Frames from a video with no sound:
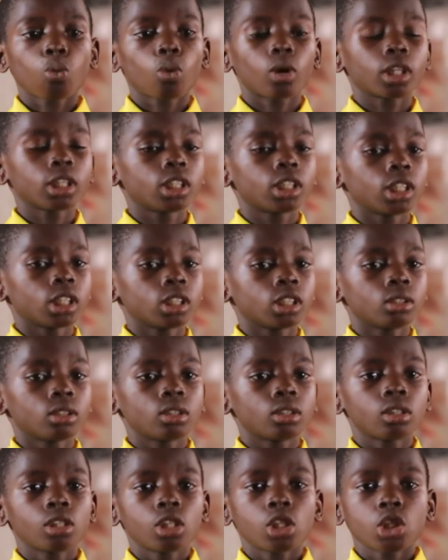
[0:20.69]
One day,
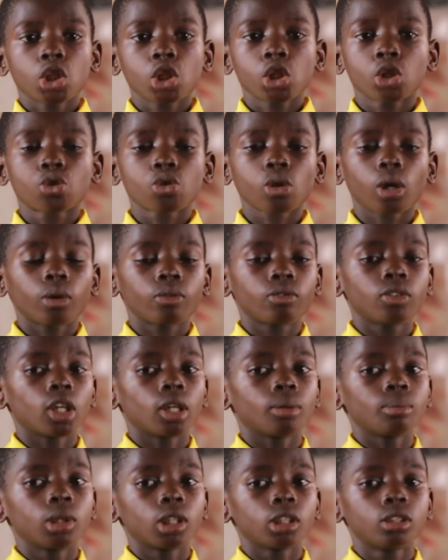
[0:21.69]
the two of
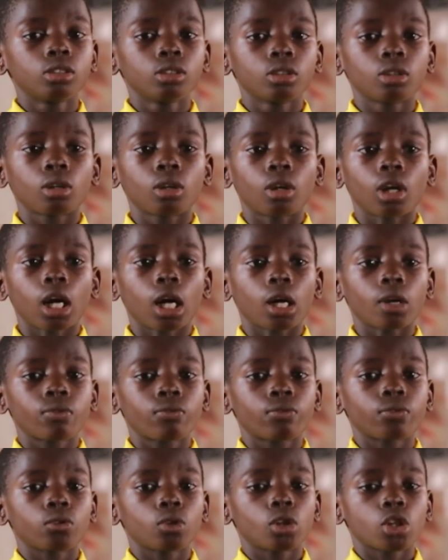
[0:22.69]
them, they did not
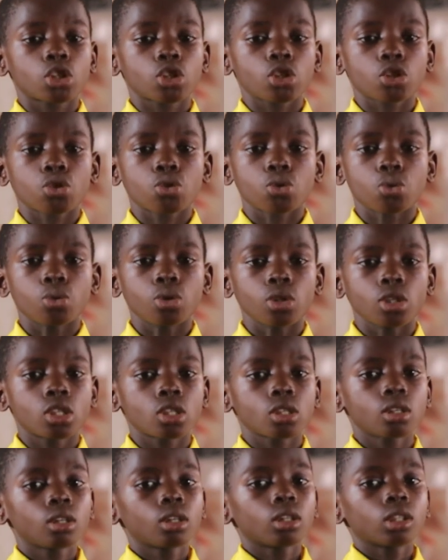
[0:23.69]
have nothing to
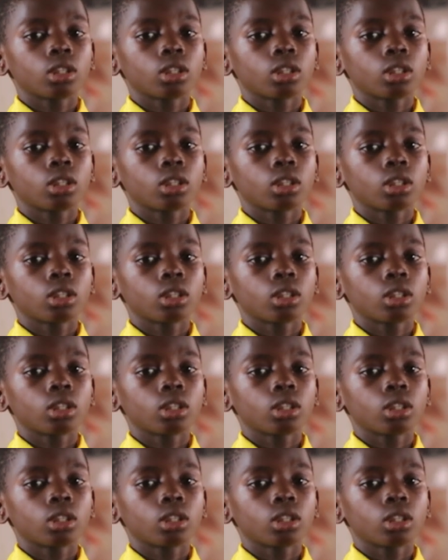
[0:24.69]
eat.